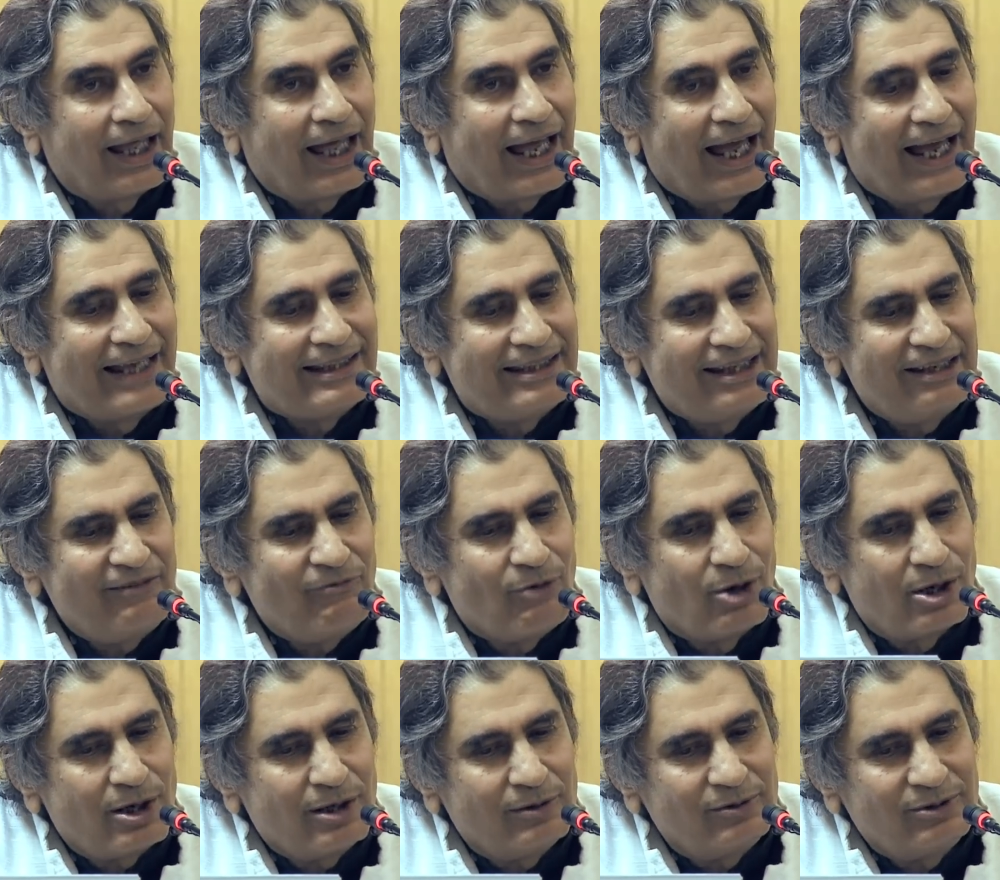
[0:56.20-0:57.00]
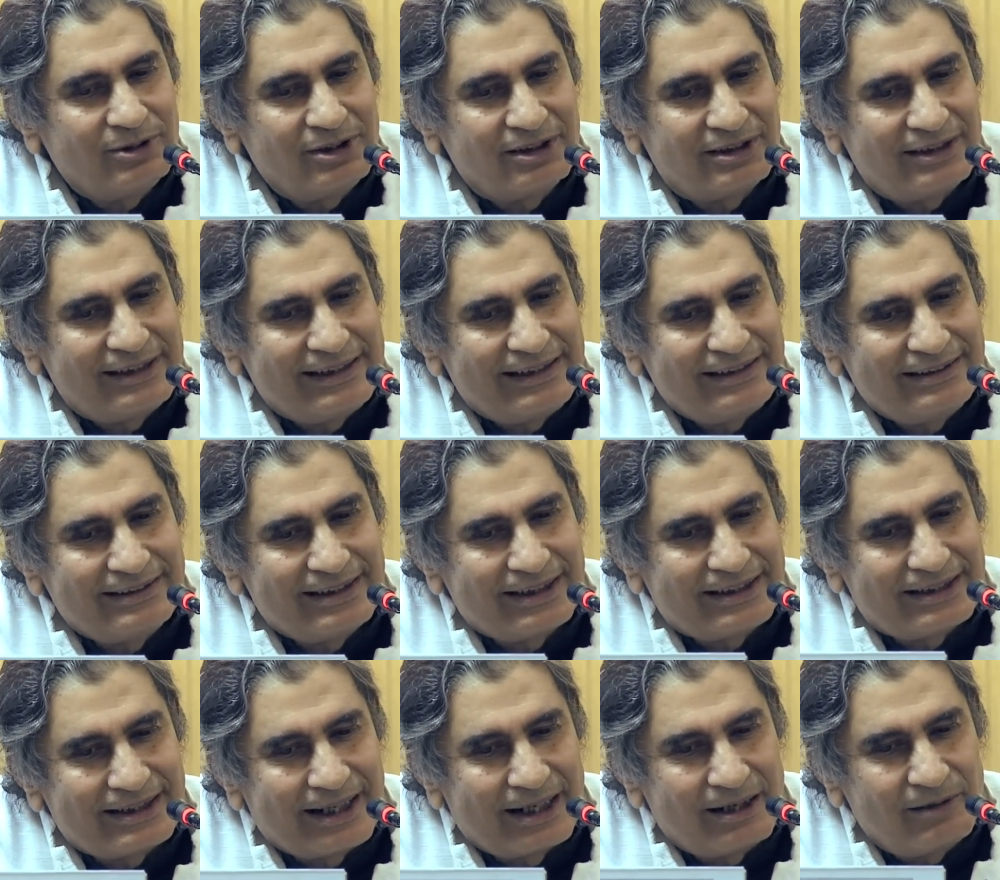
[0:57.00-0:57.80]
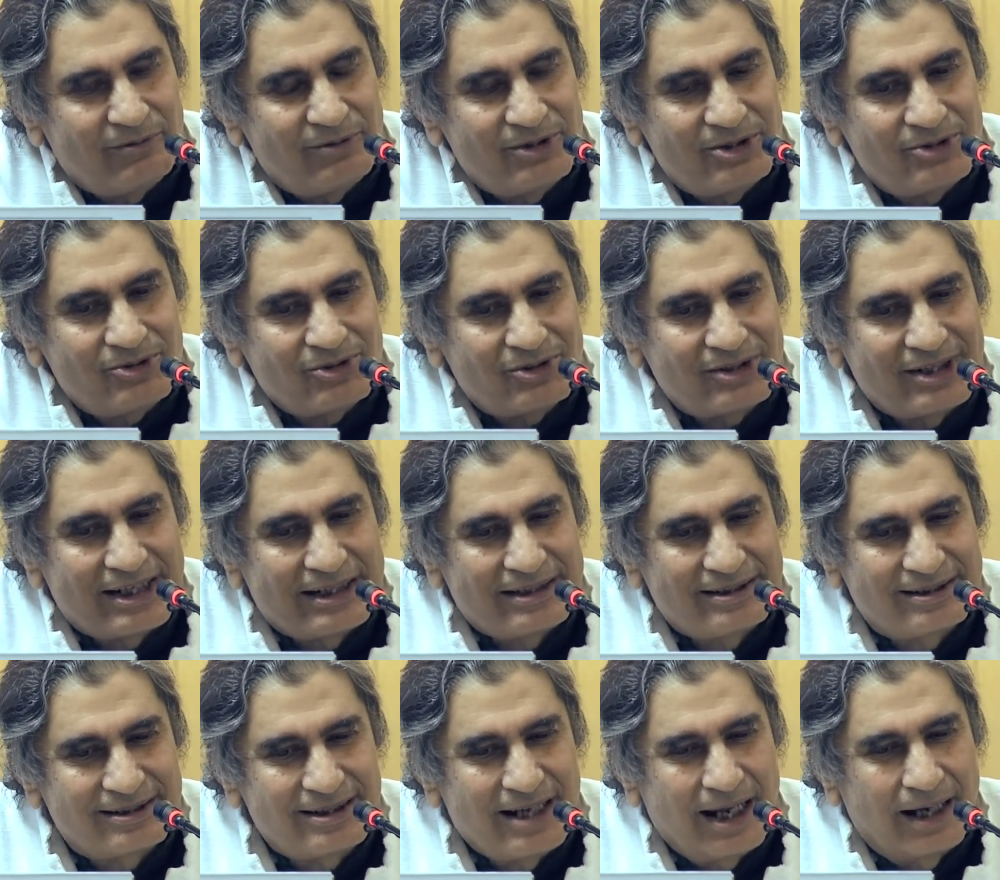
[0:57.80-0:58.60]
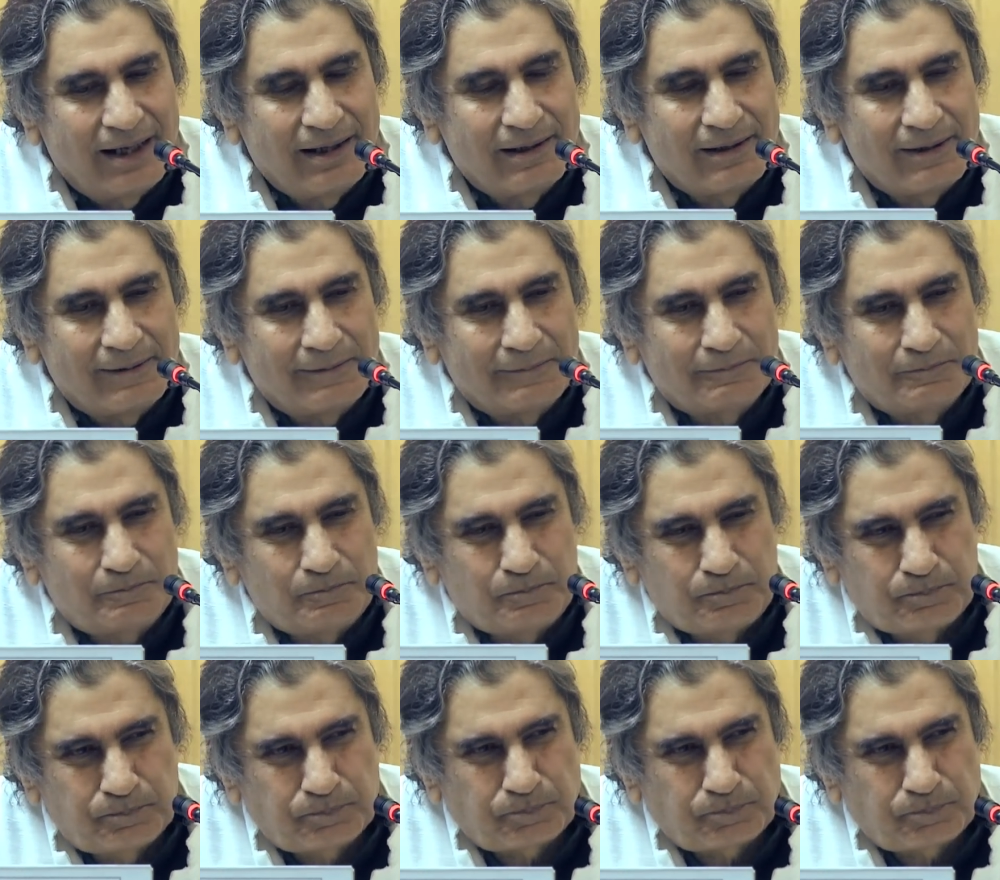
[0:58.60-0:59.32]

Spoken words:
I think one of the things that television has done